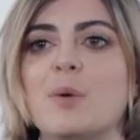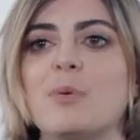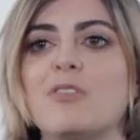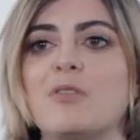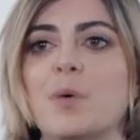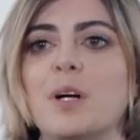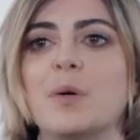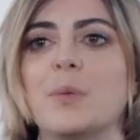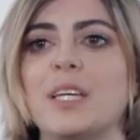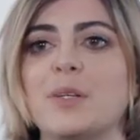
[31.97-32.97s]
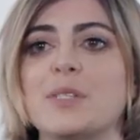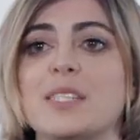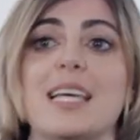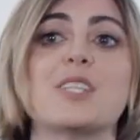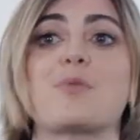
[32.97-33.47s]
Before, we
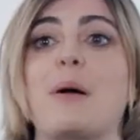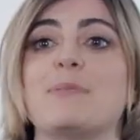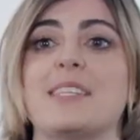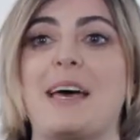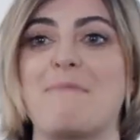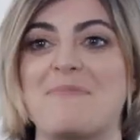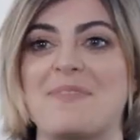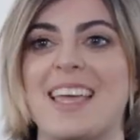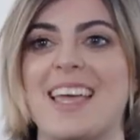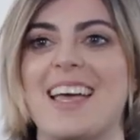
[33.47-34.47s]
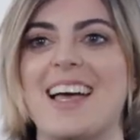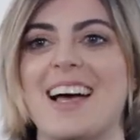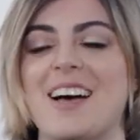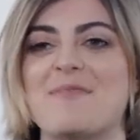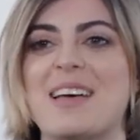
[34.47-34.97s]
used to interrupt them
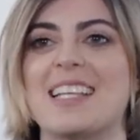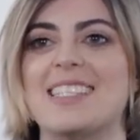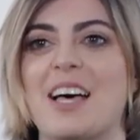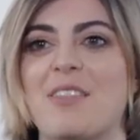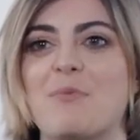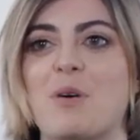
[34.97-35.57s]
and tell them